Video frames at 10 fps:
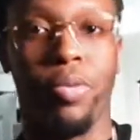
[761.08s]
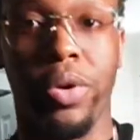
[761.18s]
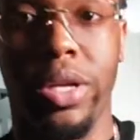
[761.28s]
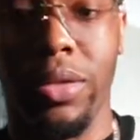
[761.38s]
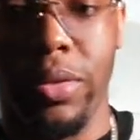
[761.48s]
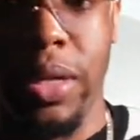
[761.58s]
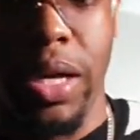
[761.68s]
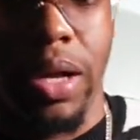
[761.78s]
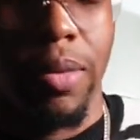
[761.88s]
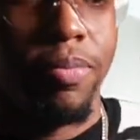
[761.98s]
print
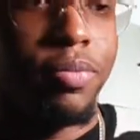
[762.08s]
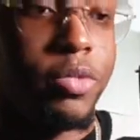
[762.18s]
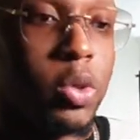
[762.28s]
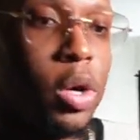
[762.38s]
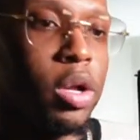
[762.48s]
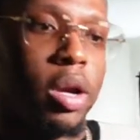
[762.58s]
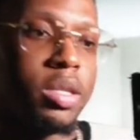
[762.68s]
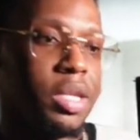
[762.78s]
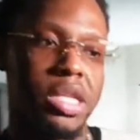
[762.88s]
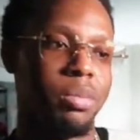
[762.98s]
um, sweater. Y'all
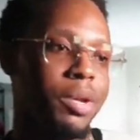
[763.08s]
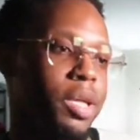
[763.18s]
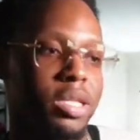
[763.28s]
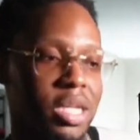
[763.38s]
have seen this plenty of